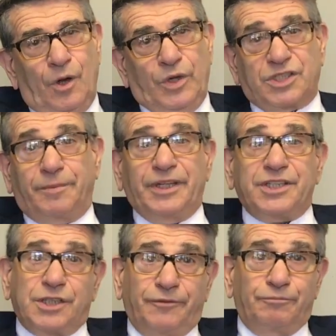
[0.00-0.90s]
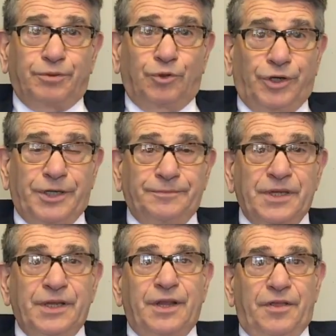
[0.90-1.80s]
When somebody's self-employed,
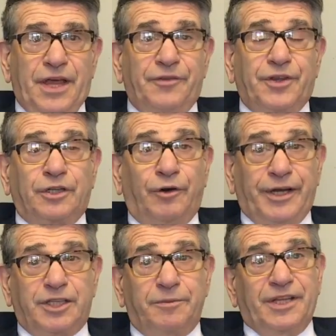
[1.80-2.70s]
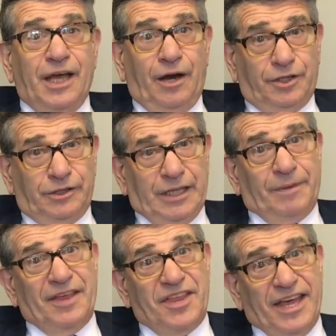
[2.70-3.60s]
then they're going to be calculating,
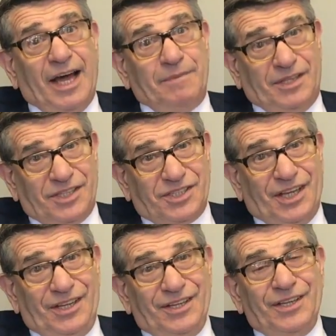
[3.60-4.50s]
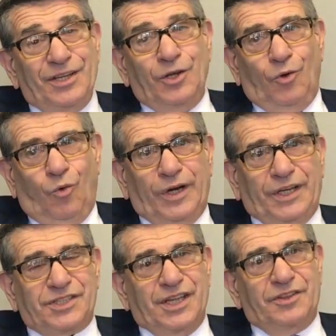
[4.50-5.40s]
by they I mean the state, what
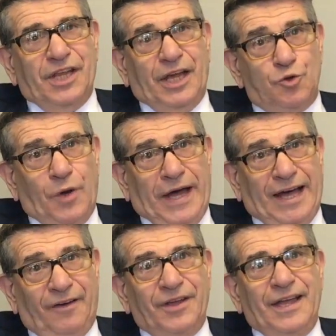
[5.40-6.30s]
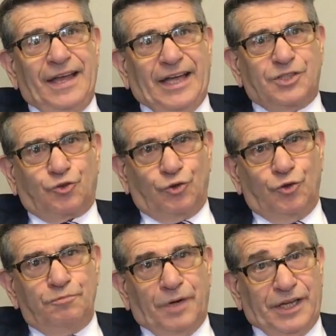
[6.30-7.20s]
is it that you have as
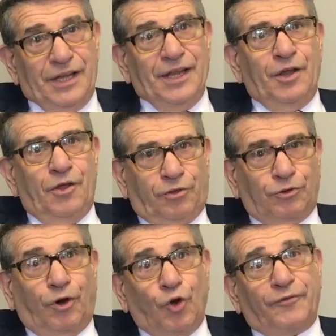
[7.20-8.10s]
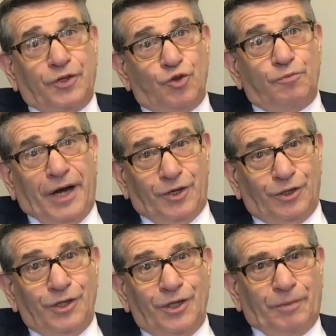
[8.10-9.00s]
true money thrown off to you by
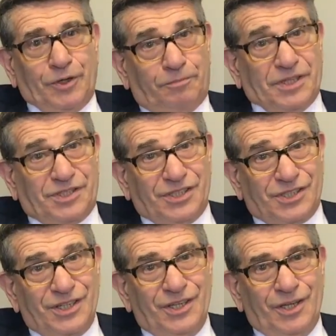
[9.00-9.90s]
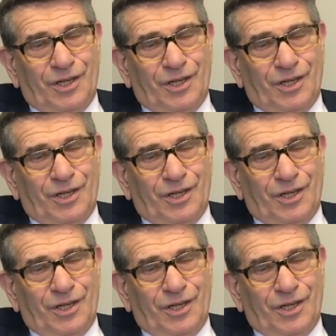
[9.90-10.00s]
your business.